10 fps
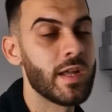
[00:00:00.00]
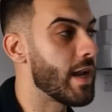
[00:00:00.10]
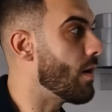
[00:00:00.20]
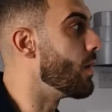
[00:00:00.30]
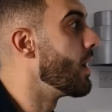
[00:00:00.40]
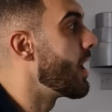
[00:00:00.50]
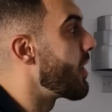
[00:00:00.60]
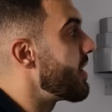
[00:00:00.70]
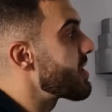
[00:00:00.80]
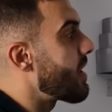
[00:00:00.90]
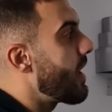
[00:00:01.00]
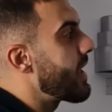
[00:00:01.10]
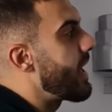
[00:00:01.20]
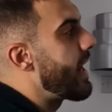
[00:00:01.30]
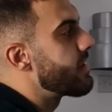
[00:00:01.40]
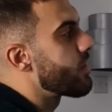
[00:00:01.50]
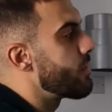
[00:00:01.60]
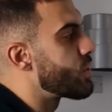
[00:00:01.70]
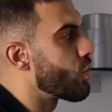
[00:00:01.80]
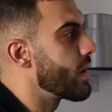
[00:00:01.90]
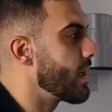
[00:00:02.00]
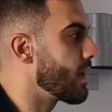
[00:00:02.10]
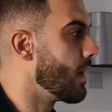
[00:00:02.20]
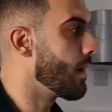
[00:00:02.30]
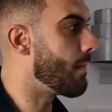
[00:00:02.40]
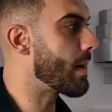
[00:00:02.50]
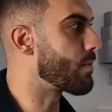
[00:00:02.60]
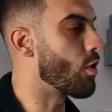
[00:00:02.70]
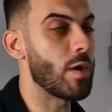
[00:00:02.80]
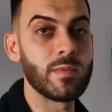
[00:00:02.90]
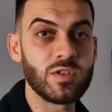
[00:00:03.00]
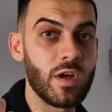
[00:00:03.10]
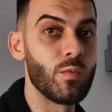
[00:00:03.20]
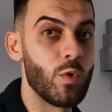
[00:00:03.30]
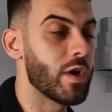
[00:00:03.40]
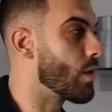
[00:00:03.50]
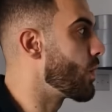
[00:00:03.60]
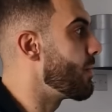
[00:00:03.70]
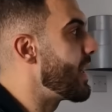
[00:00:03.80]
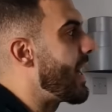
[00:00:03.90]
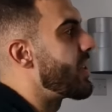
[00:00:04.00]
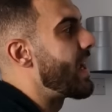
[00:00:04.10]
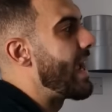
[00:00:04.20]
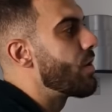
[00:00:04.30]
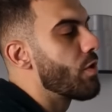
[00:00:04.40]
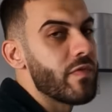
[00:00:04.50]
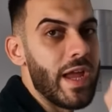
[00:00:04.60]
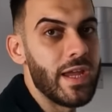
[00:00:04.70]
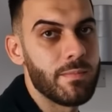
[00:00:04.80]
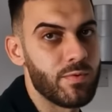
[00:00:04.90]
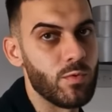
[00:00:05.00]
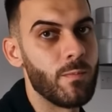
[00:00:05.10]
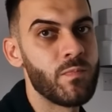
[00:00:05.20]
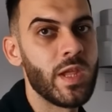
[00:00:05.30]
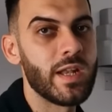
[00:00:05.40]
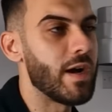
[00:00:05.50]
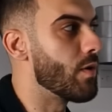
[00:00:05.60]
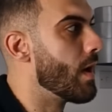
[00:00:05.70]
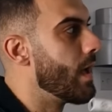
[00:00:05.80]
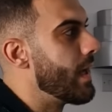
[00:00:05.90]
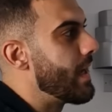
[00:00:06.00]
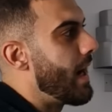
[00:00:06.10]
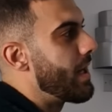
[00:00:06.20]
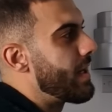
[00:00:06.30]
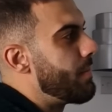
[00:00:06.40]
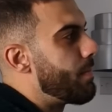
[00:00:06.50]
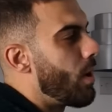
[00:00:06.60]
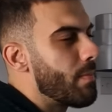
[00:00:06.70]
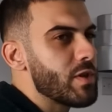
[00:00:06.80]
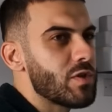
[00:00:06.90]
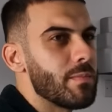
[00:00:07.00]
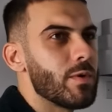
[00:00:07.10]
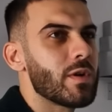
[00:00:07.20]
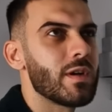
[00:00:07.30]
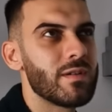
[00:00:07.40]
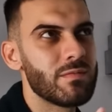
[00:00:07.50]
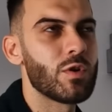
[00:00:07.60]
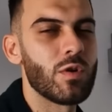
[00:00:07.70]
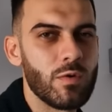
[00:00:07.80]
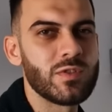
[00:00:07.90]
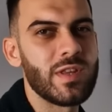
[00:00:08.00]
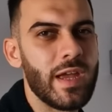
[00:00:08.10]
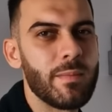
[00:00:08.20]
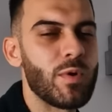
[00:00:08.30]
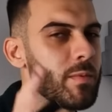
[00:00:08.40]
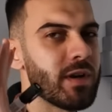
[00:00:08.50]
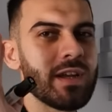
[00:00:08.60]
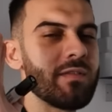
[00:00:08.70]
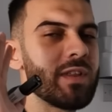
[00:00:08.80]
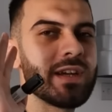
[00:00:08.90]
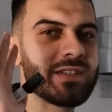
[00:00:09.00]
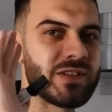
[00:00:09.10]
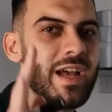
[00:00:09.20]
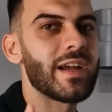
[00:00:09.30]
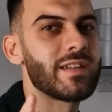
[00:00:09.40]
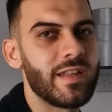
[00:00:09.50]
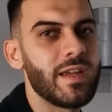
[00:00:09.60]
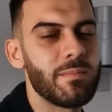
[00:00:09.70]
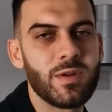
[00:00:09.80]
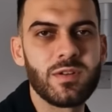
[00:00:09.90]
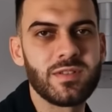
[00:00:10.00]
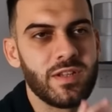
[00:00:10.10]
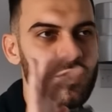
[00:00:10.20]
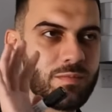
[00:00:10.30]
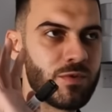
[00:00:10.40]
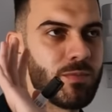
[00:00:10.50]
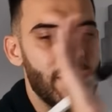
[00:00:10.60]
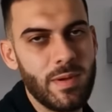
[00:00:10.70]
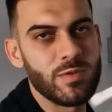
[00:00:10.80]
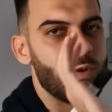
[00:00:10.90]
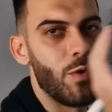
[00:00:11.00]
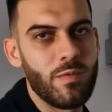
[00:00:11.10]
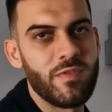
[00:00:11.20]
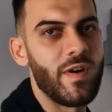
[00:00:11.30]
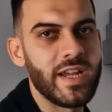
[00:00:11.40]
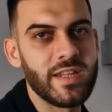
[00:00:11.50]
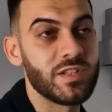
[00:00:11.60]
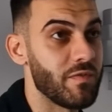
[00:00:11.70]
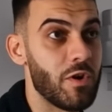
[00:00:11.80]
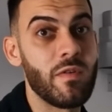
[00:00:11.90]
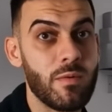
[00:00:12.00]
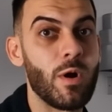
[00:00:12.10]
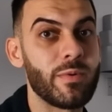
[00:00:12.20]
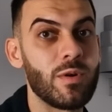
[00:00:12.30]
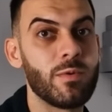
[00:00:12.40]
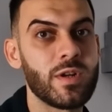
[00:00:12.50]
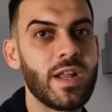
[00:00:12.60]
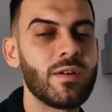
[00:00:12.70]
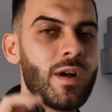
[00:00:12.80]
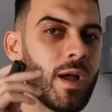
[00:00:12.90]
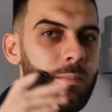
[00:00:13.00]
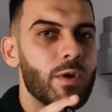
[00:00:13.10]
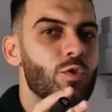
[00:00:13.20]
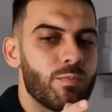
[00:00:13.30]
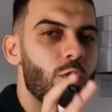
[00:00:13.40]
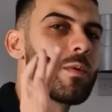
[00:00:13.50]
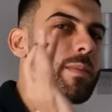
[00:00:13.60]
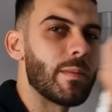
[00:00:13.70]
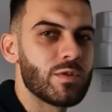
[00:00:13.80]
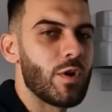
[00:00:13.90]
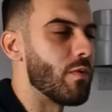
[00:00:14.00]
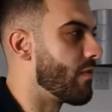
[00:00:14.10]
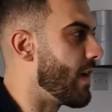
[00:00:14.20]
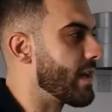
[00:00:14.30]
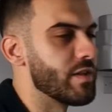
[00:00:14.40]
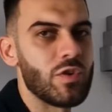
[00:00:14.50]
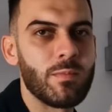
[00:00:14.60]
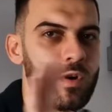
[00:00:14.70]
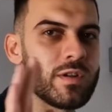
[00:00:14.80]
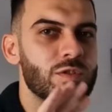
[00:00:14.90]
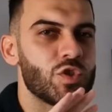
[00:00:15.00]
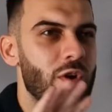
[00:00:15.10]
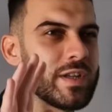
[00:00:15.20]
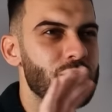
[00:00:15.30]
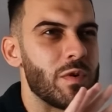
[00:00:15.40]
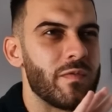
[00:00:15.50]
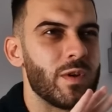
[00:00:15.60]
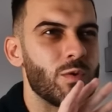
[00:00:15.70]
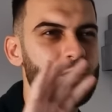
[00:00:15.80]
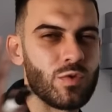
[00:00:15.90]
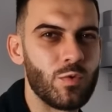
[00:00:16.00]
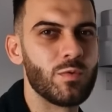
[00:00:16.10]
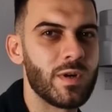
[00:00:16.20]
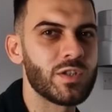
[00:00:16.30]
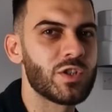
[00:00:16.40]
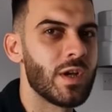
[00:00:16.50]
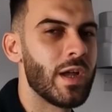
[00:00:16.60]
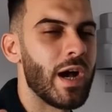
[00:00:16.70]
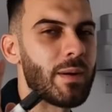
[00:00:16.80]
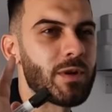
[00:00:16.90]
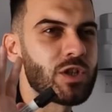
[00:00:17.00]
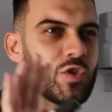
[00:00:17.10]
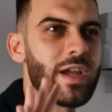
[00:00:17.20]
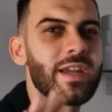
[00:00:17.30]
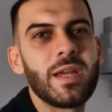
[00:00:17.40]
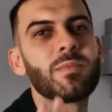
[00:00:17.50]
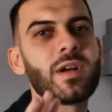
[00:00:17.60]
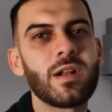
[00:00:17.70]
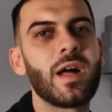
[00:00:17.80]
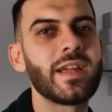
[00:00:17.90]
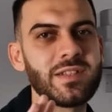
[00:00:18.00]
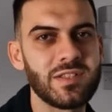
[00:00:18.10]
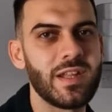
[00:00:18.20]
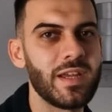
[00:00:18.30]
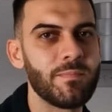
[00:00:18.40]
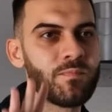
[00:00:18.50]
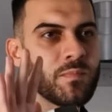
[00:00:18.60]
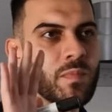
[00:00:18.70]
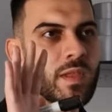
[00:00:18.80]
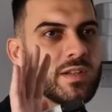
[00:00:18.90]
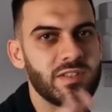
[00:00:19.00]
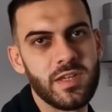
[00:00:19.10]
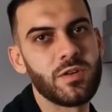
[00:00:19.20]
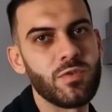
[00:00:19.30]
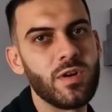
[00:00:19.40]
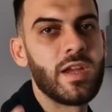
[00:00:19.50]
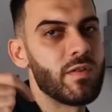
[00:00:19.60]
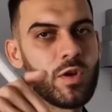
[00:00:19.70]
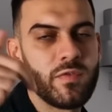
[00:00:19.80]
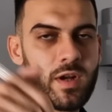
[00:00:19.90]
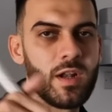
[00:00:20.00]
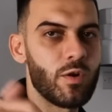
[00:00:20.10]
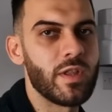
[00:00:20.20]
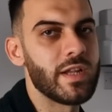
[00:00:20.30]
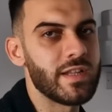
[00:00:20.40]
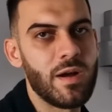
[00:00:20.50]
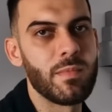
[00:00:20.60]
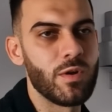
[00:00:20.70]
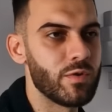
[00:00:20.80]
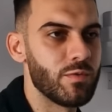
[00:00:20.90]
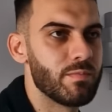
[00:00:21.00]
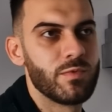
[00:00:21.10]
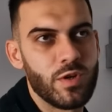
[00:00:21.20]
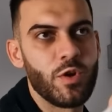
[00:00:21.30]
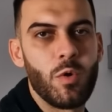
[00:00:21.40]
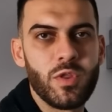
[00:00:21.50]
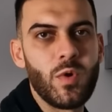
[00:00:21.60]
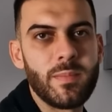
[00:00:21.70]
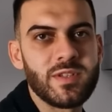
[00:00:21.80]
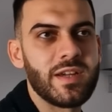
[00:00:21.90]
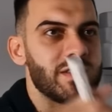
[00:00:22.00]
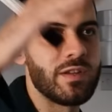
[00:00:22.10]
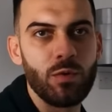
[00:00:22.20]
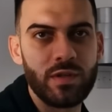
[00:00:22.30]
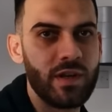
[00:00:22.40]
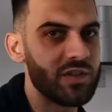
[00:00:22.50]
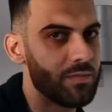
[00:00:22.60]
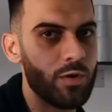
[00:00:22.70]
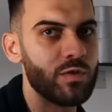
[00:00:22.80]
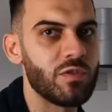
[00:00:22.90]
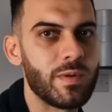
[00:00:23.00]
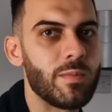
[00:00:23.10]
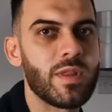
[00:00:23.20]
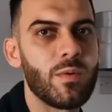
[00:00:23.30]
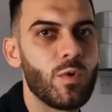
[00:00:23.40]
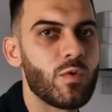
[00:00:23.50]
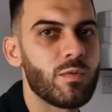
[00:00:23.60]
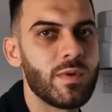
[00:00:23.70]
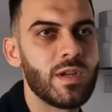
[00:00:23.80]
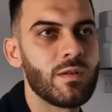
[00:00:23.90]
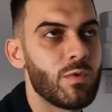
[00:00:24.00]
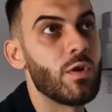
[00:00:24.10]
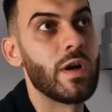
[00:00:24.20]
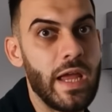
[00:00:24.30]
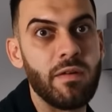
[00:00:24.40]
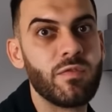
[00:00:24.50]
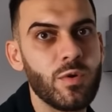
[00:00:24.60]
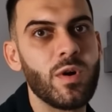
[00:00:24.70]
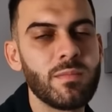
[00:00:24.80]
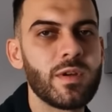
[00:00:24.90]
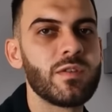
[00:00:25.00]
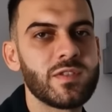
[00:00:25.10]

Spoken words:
Now, this client ended up joining my program and started working with me at the end of April. Now, he published the book close to April. I'm not going to give the exact date because then you might be able to go and find it. It's a very, very popular book now, but you'll probably be able to go and find it. So I'm not going to try to reveal too much. I'm going to try and keep the client's name secret. Even though if you click on the link down below, you can go on the website, see all the testimonials of people that work with me. Well, not everyone, but you